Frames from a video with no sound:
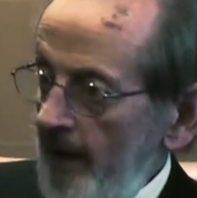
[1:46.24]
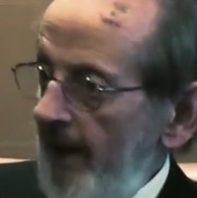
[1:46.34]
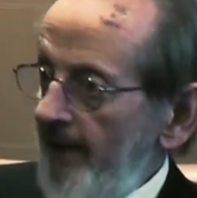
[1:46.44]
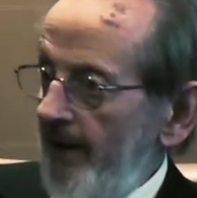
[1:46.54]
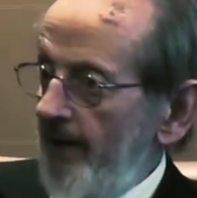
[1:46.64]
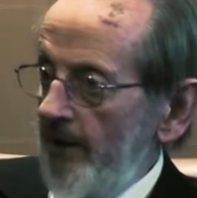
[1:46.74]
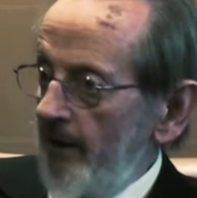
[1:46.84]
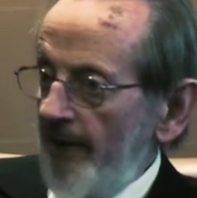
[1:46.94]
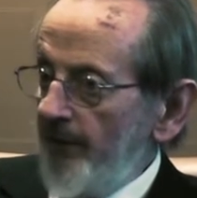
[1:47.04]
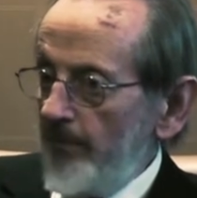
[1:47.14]
and
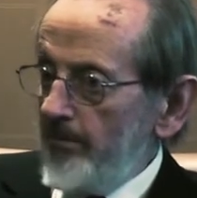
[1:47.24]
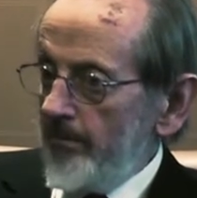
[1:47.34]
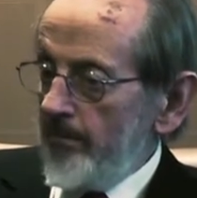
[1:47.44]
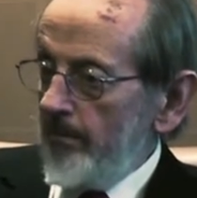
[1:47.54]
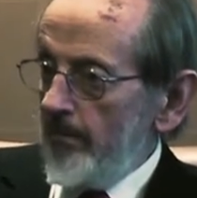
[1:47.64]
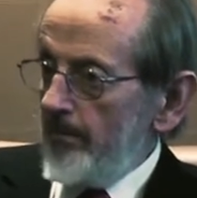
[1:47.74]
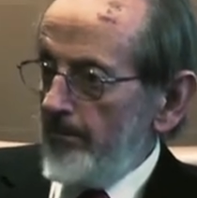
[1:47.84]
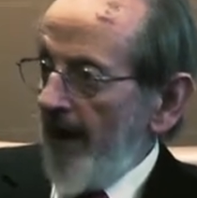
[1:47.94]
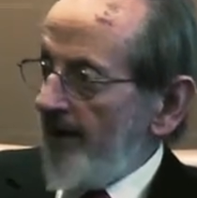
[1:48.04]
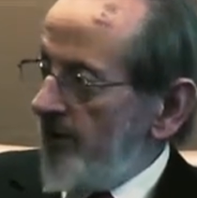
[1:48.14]
then let them
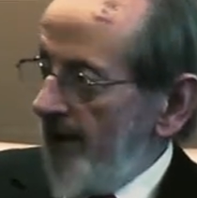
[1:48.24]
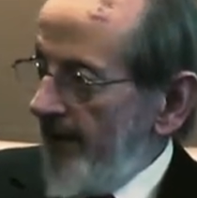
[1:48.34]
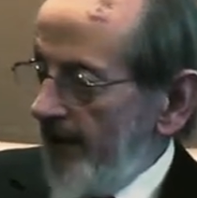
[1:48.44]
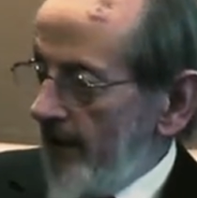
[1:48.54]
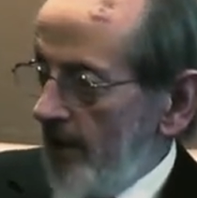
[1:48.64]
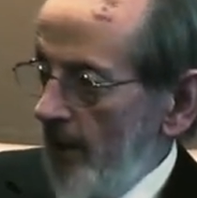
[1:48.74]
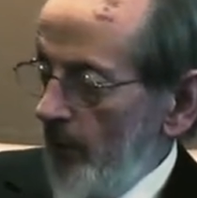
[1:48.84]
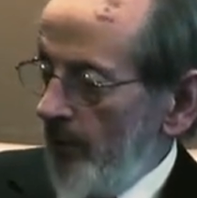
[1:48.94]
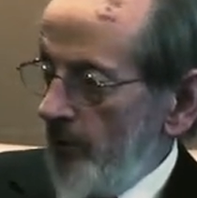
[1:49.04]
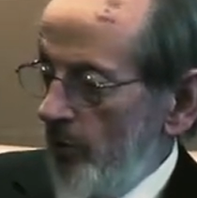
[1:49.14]
match together.
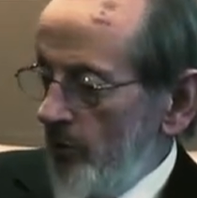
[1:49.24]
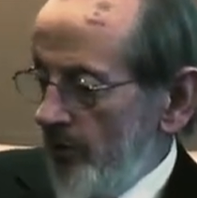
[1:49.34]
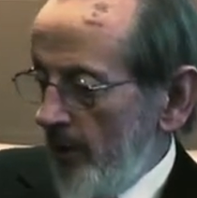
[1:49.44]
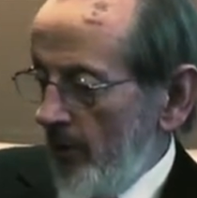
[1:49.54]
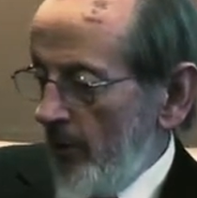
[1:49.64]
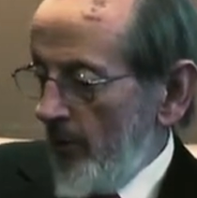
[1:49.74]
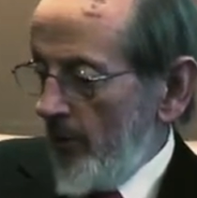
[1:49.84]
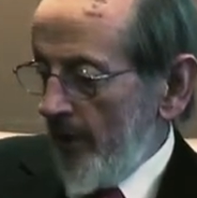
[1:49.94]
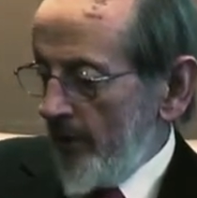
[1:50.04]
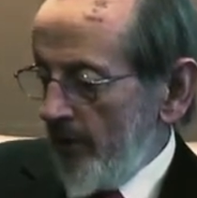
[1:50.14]
We
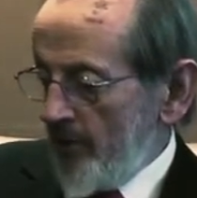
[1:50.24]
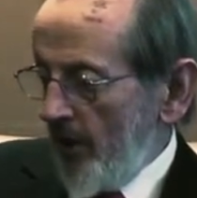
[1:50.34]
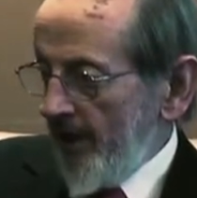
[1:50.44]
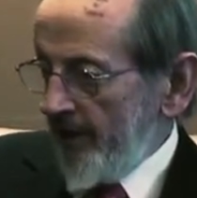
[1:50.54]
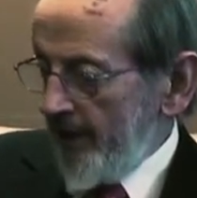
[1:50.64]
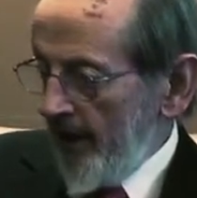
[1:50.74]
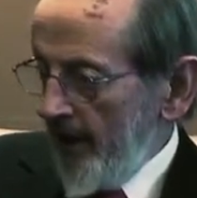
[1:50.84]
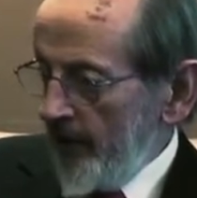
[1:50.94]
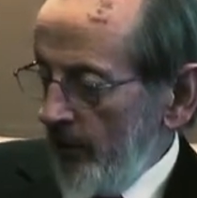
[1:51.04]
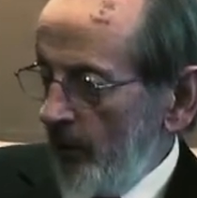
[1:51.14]
design the
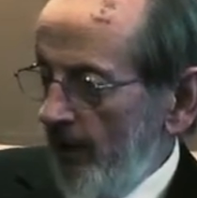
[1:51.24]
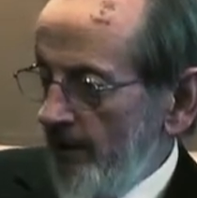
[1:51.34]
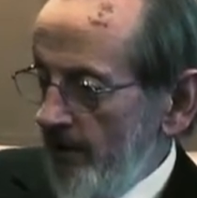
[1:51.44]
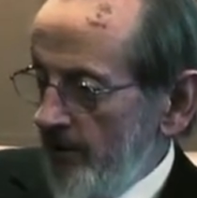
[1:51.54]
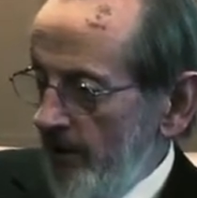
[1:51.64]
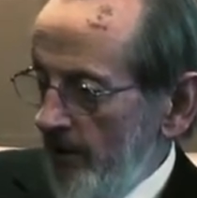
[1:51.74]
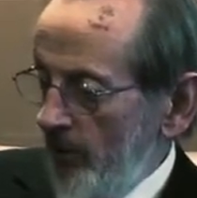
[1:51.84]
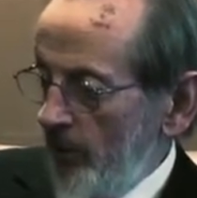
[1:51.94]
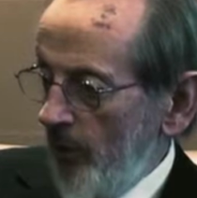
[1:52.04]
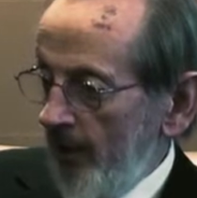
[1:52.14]

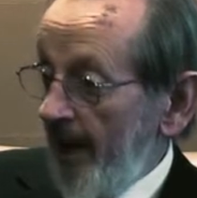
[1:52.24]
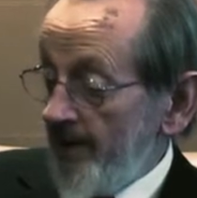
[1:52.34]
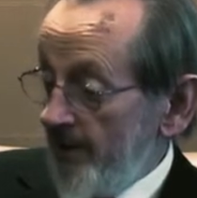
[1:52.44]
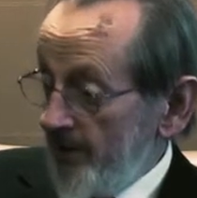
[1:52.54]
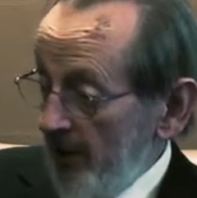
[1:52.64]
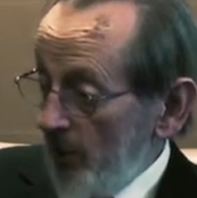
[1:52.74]
nucleic acid